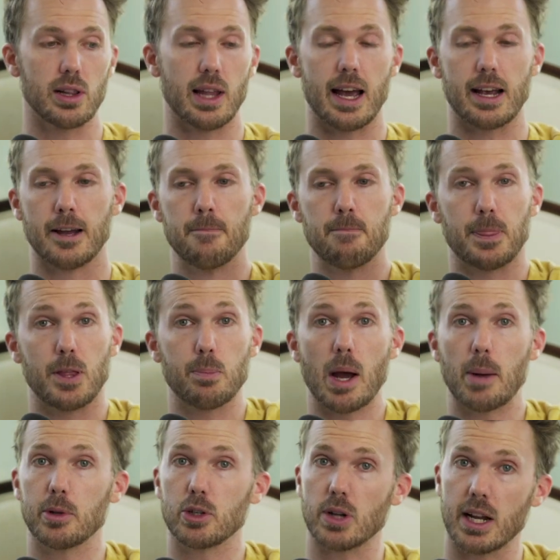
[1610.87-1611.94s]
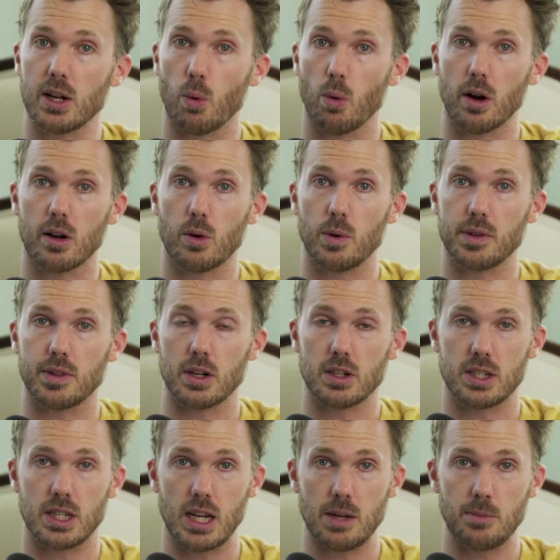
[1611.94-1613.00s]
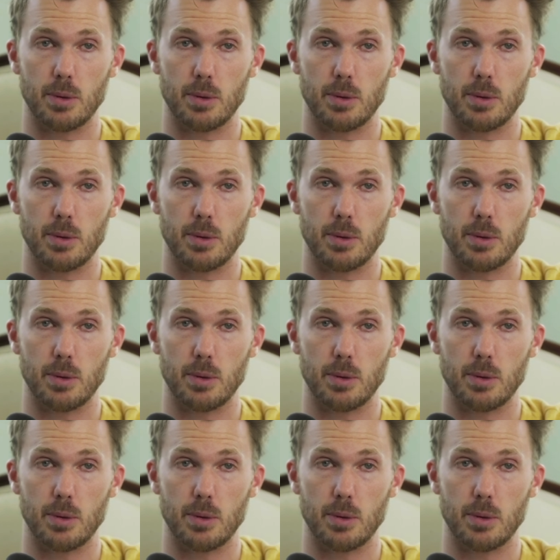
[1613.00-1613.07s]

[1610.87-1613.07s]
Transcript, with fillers: like you're probably trying to work with their team.